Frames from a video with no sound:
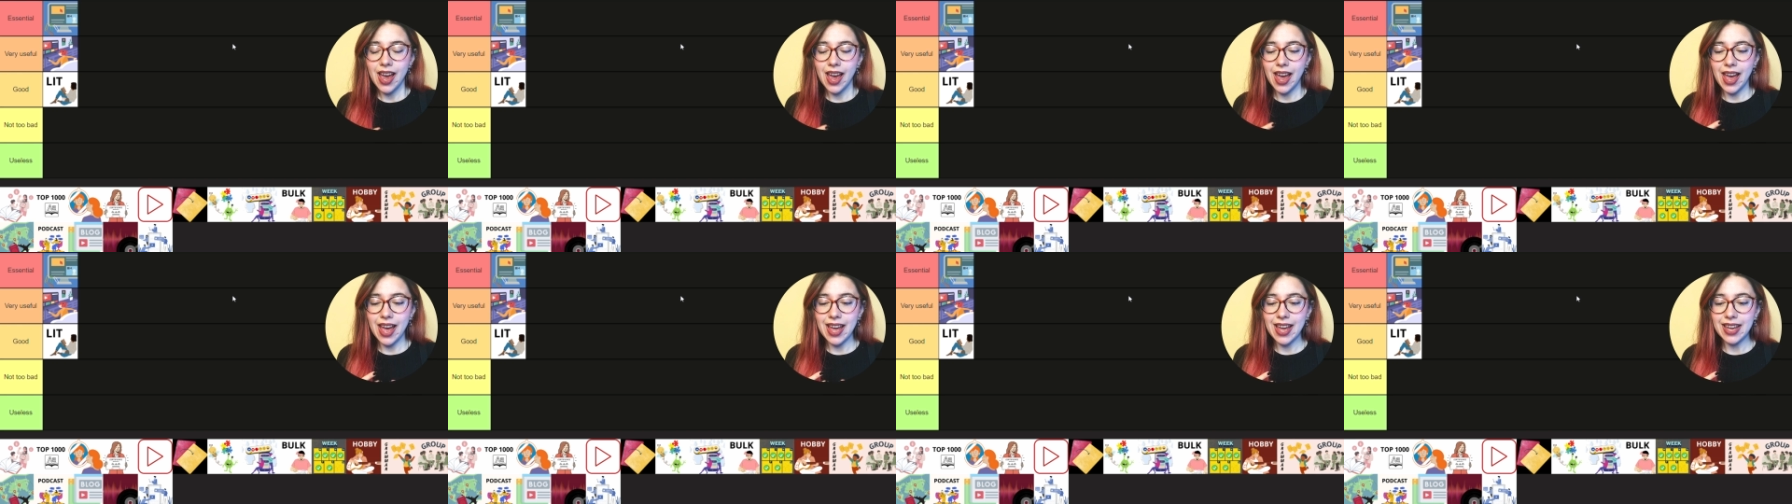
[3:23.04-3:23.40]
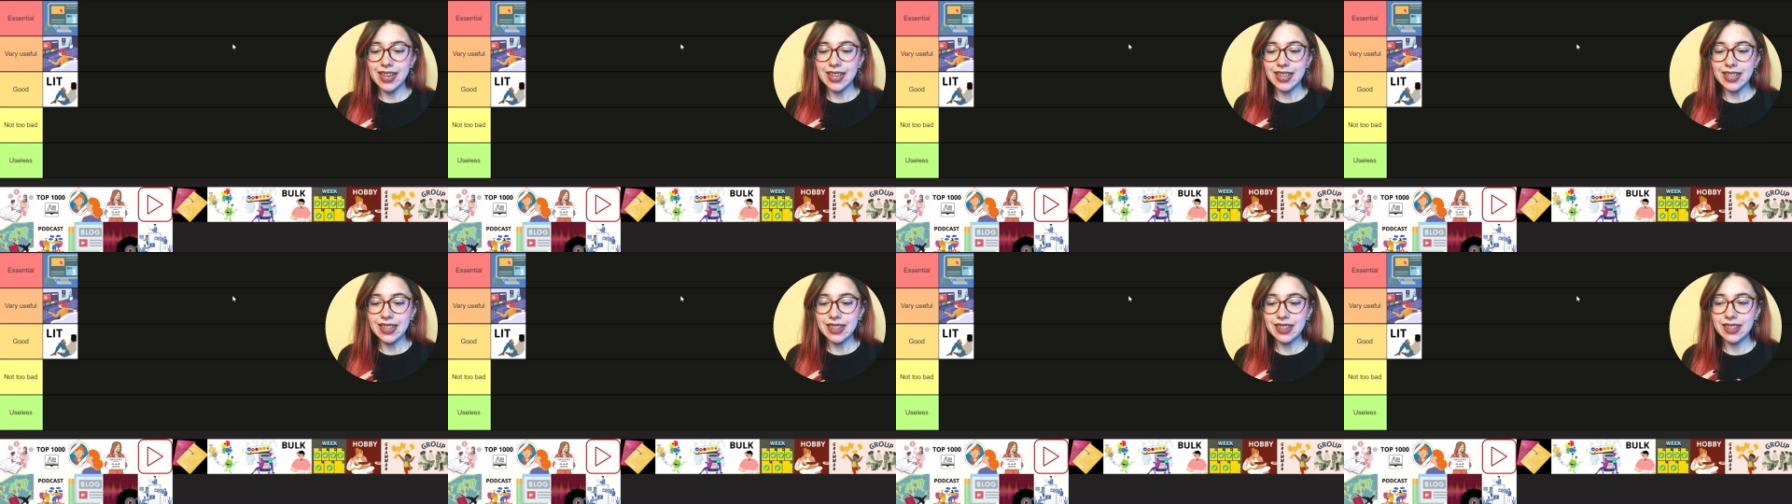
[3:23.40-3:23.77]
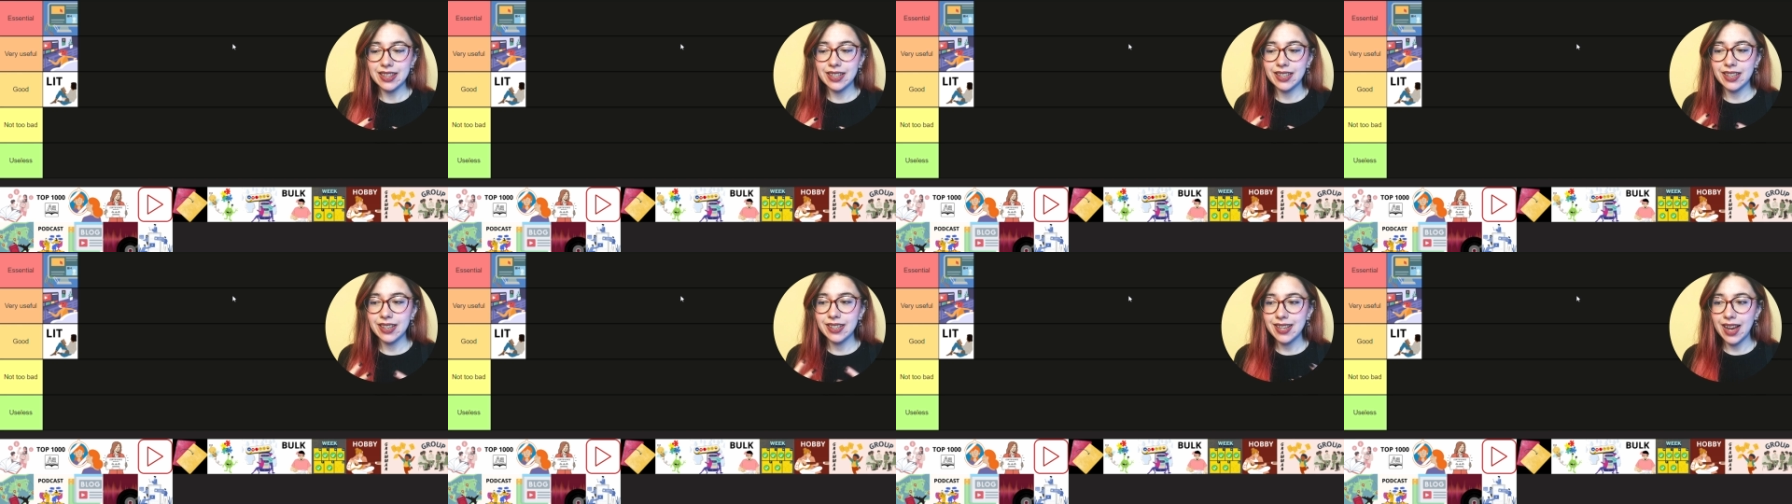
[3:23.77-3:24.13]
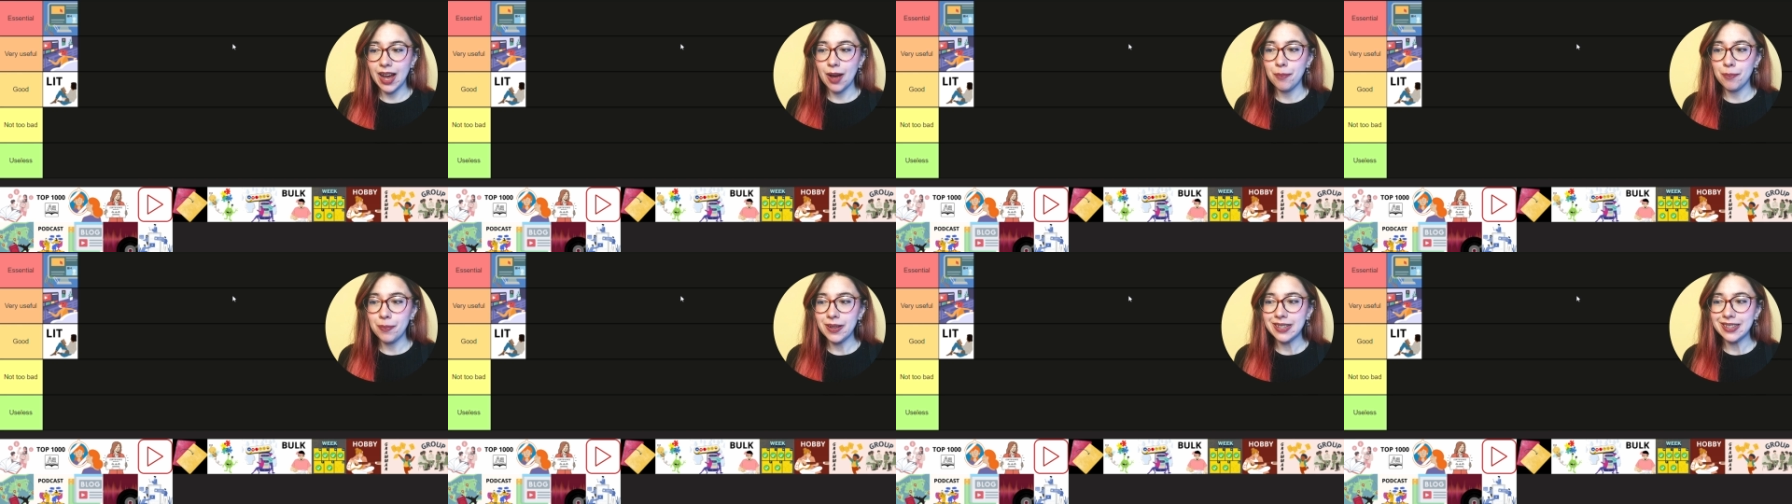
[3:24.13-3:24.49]
And this
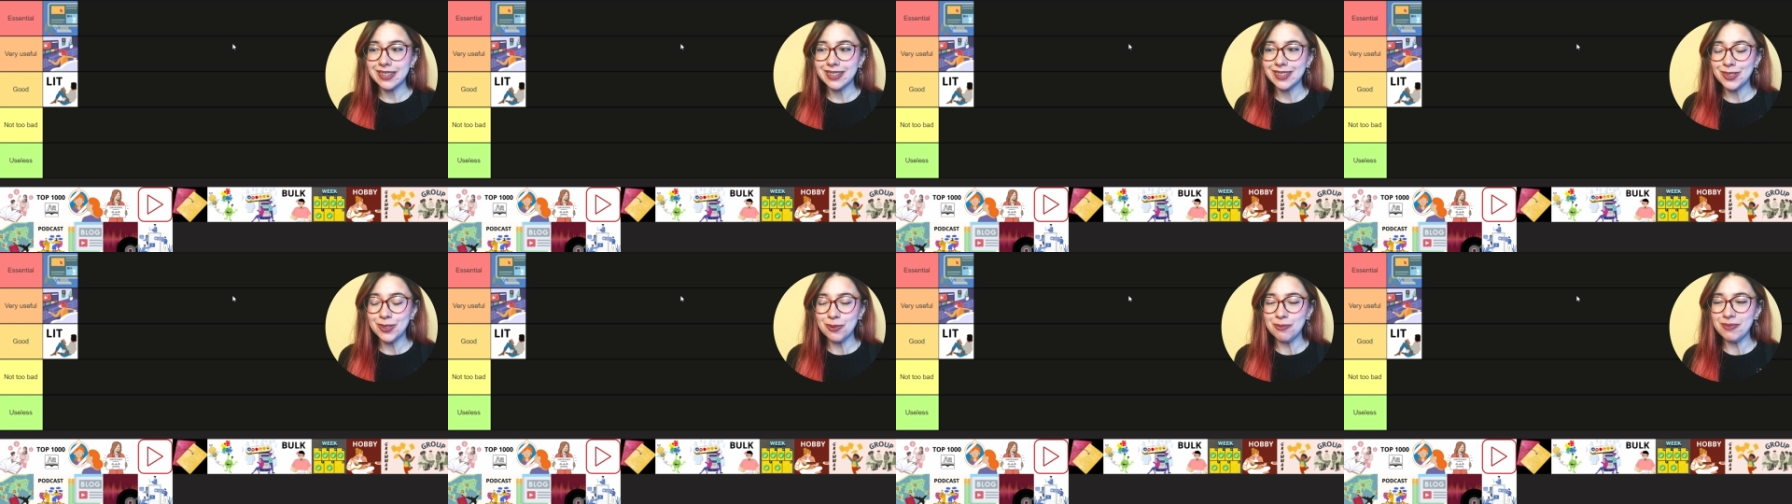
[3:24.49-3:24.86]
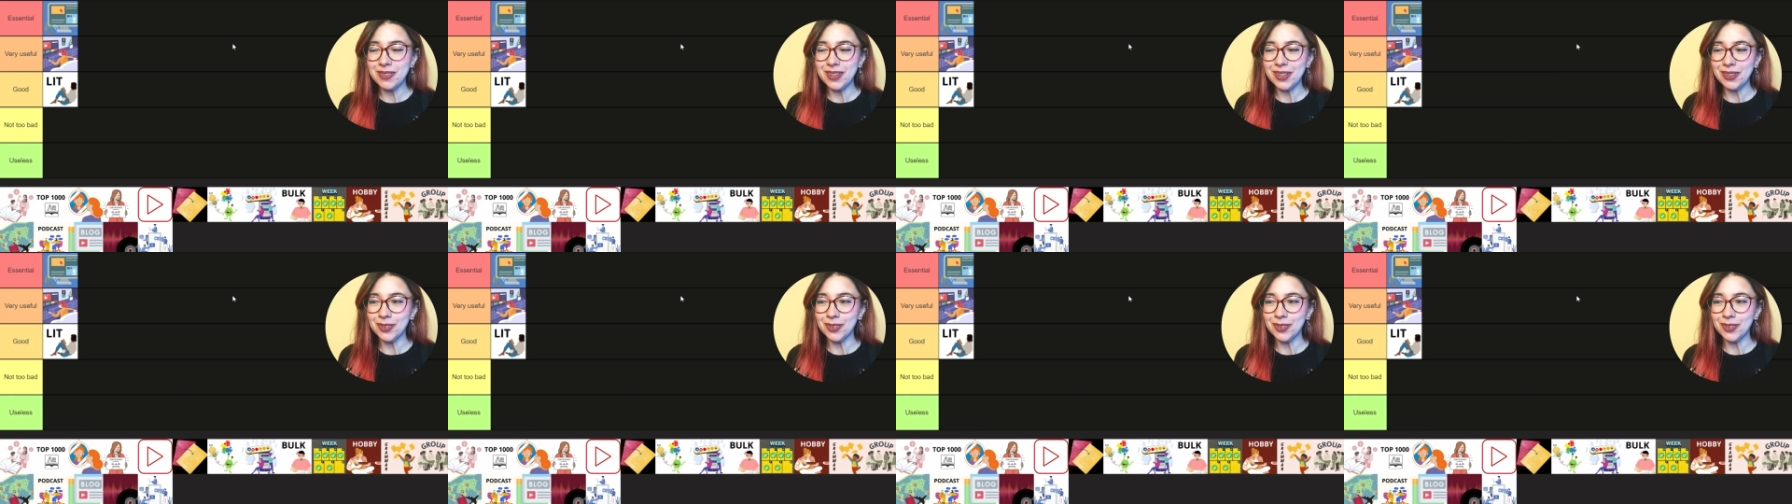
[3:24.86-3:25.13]
happened to me